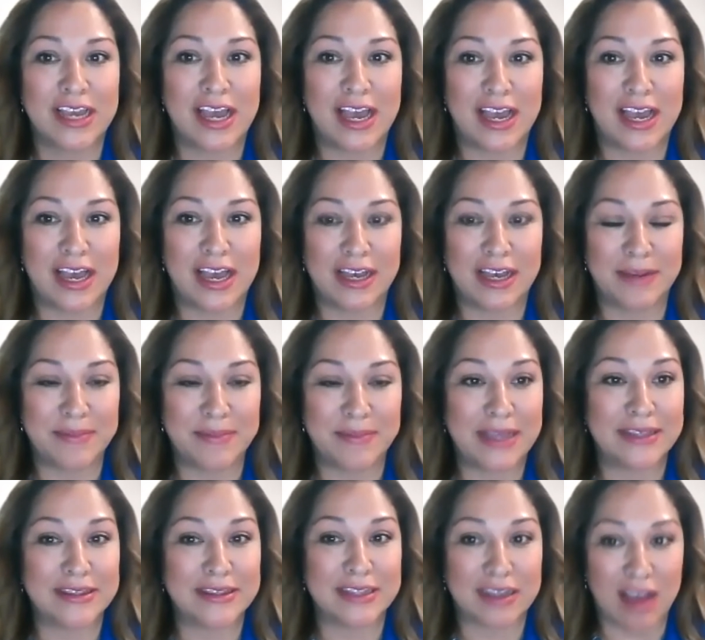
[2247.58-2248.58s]
um,
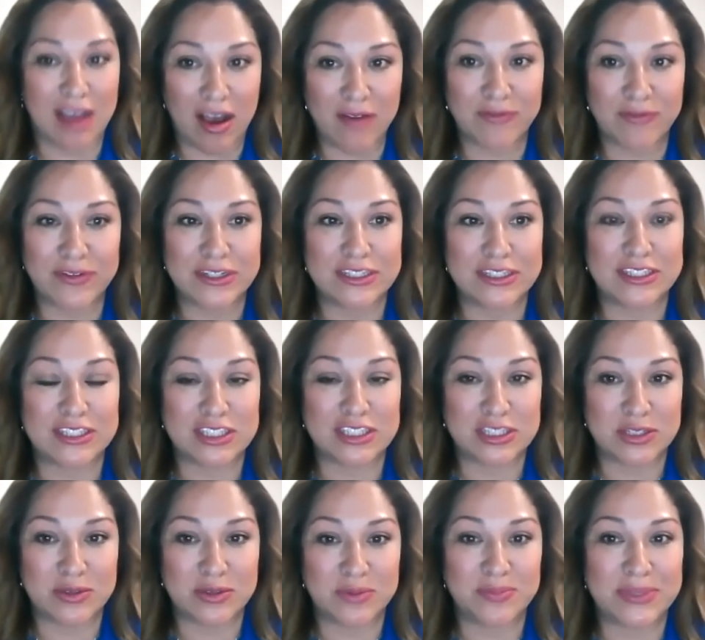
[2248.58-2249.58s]
and the conference
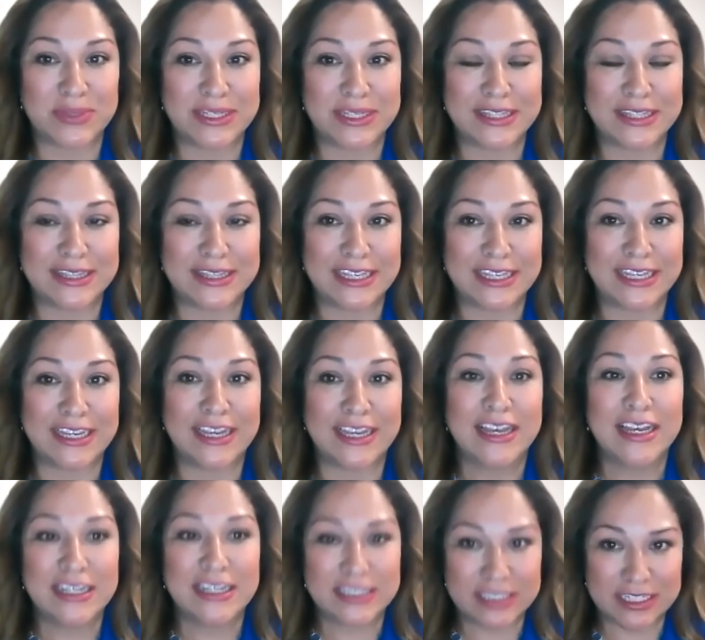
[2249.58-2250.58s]
to be the
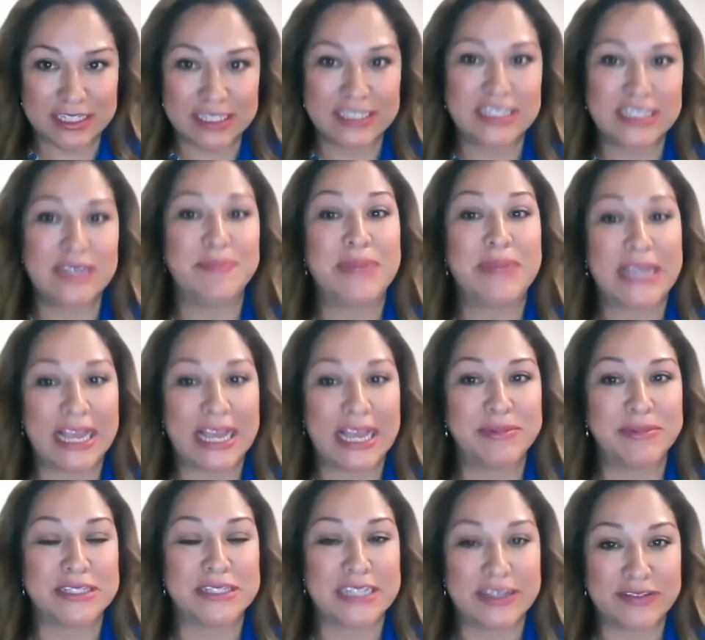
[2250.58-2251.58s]
to be
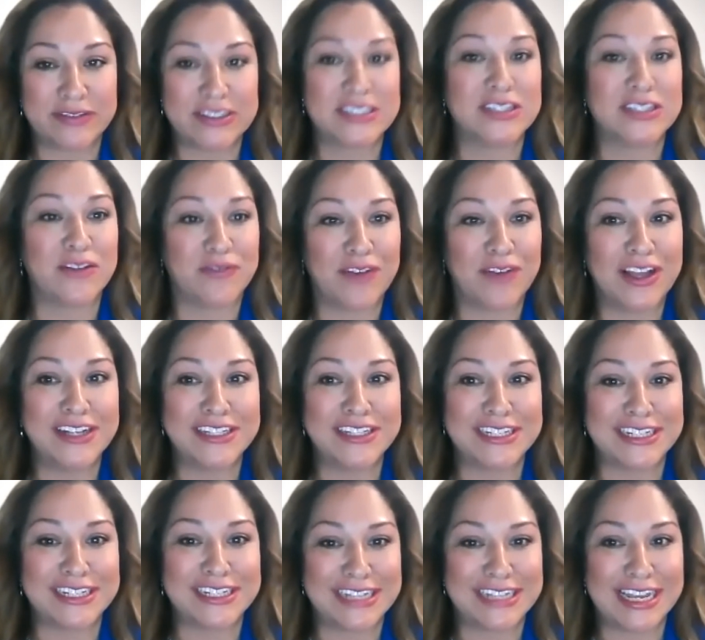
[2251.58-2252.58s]
able to give us the
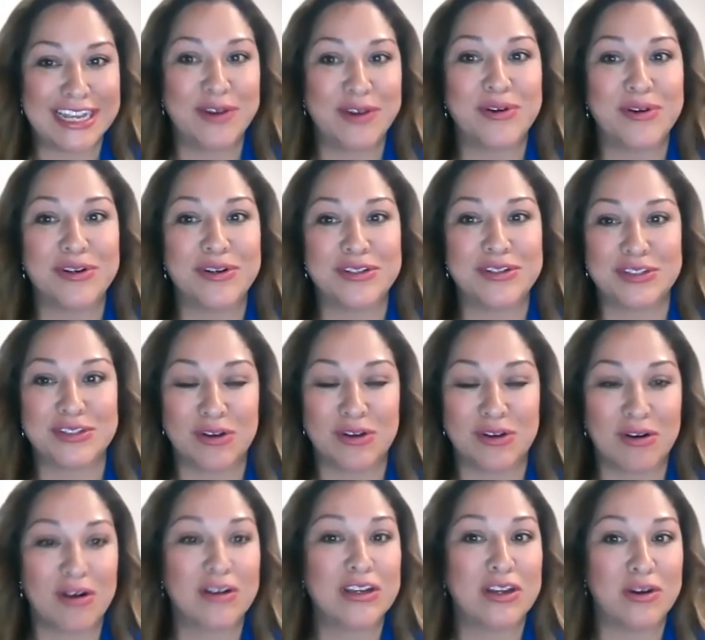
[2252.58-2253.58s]
funding in order to
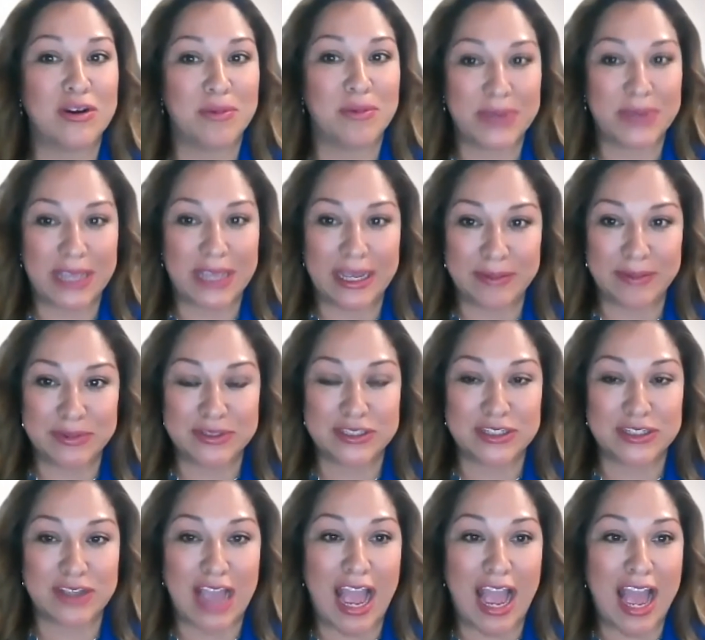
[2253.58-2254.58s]
you know be able
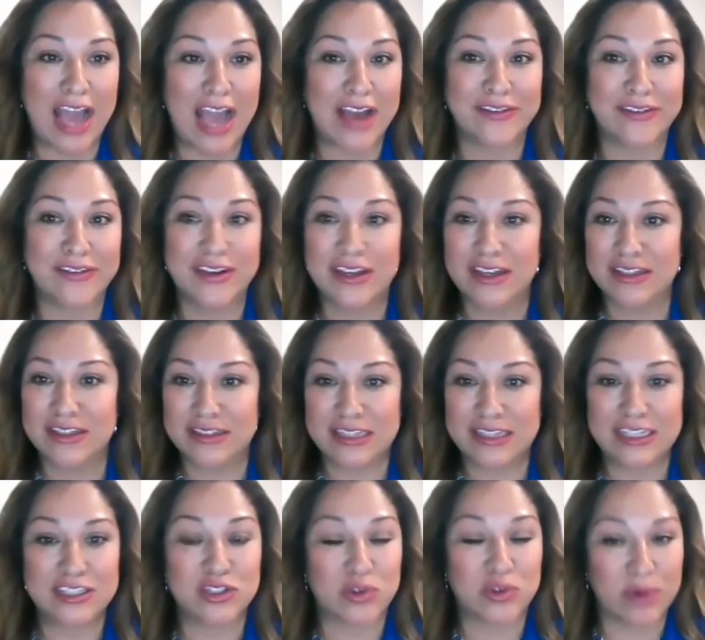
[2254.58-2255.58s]
to have
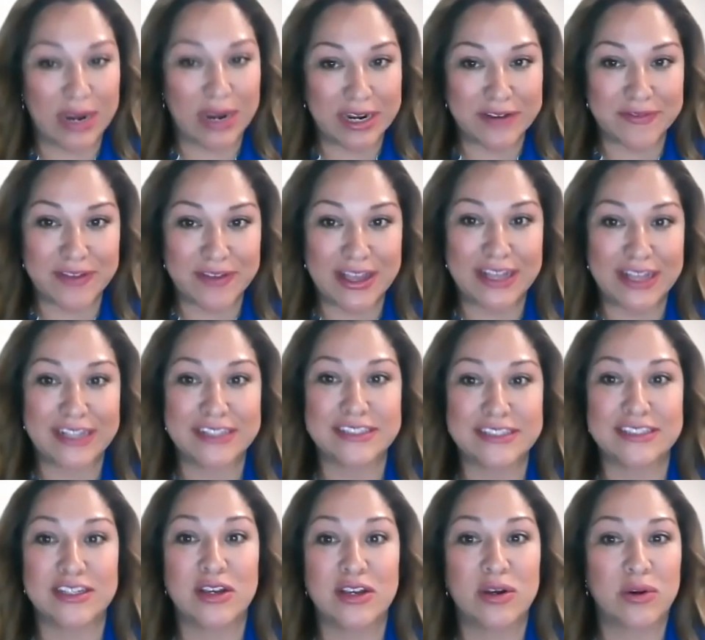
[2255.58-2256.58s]
these great
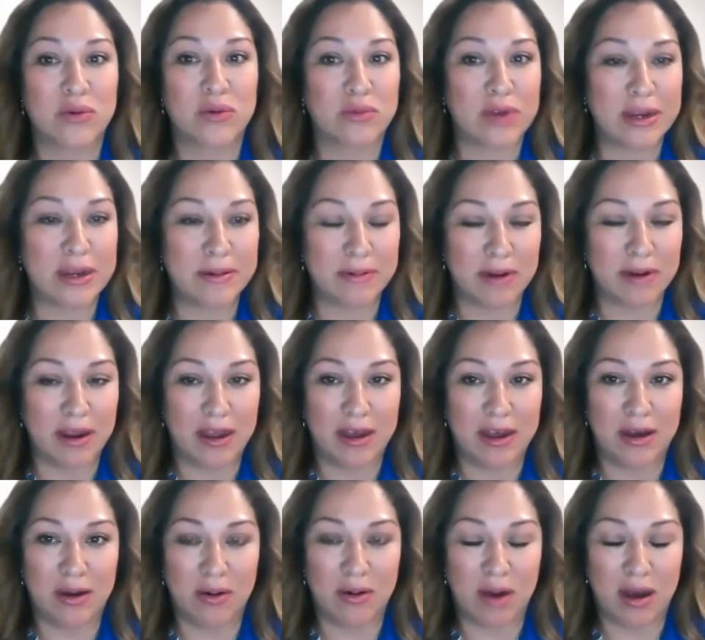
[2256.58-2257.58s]
events, great
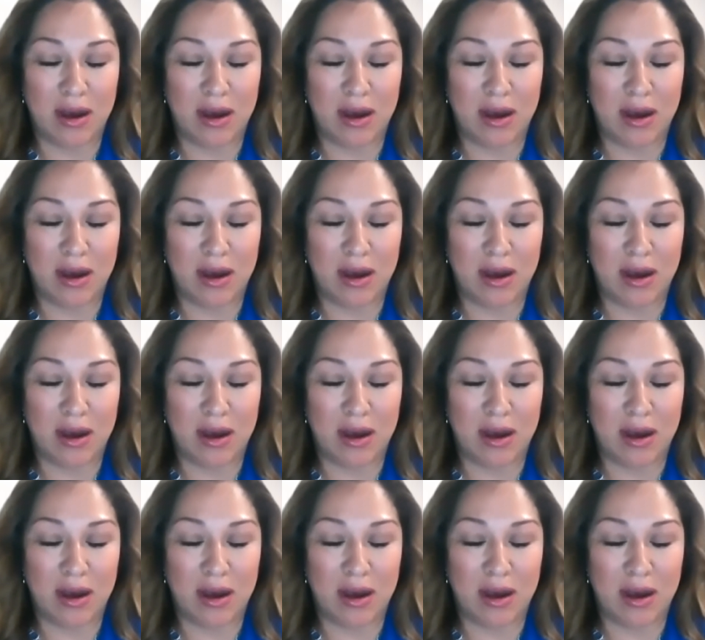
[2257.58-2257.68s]
uh,